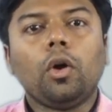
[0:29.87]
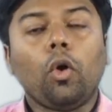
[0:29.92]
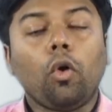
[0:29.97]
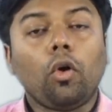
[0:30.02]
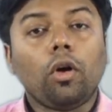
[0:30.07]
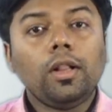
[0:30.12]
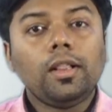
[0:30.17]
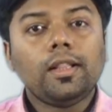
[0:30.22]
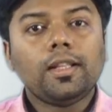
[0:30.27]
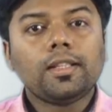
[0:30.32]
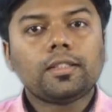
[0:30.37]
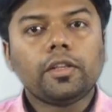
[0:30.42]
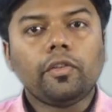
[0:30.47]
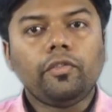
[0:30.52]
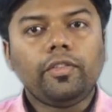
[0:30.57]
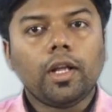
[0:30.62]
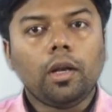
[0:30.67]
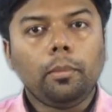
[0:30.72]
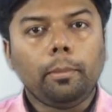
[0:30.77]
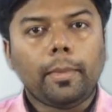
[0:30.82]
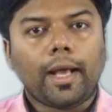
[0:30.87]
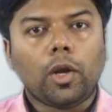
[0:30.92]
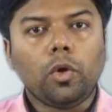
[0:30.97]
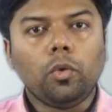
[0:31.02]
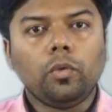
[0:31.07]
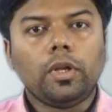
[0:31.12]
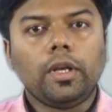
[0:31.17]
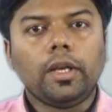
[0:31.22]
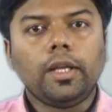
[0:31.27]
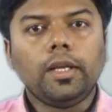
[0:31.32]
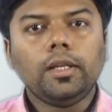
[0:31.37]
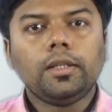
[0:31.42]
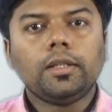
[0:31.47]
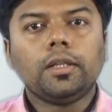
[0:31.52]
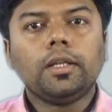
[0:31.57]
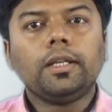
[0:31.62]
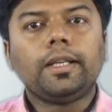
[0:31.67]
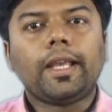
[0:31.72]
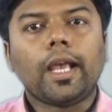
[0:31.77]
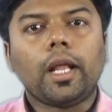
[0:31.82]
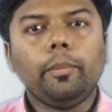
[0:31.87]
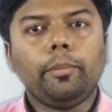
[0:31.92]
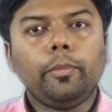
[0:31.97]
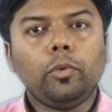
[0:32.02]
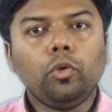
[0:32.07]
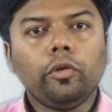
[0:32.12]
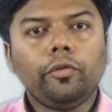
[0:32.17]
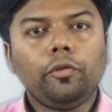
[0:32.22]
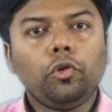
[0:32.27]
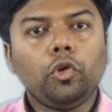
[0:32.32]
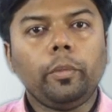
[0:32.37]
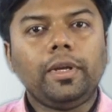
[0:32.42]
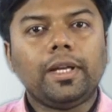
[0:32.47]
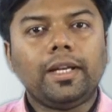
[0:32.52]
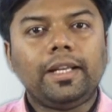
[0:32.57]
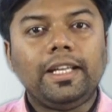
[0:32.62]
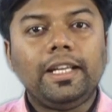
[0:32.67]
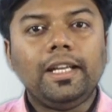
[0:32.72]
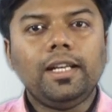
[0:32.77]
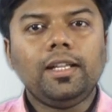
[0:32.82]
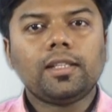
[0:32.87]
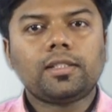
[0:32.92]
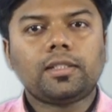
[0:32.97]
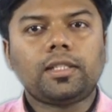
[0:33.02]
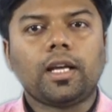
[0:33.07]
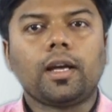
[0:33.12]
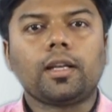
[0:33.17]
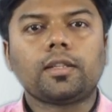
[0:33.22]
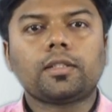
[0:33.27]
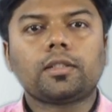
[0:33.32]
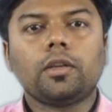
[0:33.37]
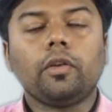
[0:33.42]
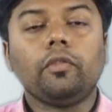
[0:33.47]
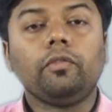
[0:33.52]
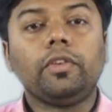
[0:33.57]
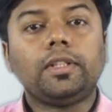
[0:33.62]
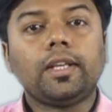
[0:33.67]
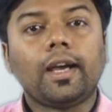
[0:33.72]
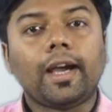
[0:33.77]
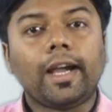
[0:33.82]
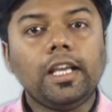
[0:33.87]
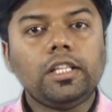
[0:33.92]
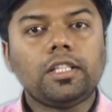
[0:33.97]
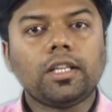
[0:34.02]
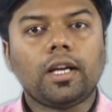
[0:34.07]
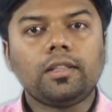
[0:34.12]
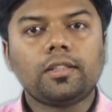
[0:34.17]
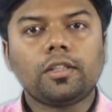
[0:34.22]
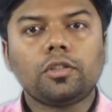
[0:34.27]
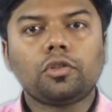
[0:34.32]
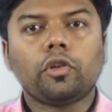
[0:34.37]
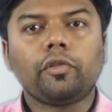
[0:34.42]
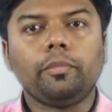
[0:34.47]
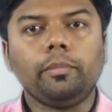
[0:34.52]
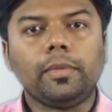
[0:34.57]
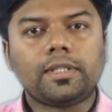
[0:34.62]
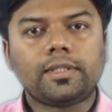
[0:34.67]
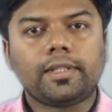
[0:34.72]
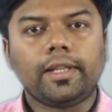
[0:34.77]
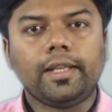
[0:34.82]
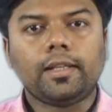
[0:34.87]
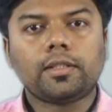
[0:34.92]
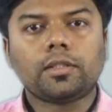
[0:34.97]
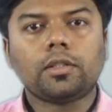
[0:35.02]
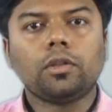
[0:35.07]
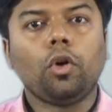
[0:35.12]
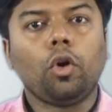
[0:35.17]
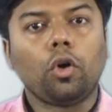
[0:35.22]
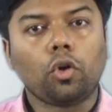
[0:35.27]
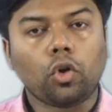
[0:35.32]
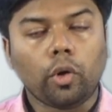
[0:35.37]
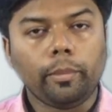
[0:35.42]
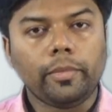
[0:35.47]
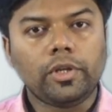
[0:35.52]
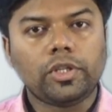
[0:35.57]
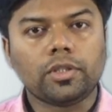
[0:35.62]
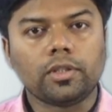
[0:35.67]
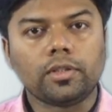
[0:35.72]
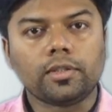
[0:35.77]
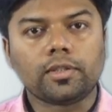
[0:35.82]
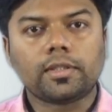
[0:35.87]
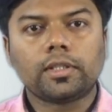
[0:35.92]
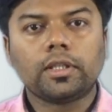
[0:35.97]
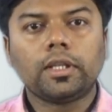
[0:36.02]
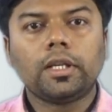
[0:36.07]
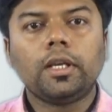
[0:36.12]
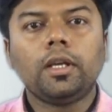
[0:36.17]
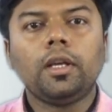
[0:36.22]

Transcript: All this, if done manually, can prove to be a tedious task with high chances of mistakes or omissions.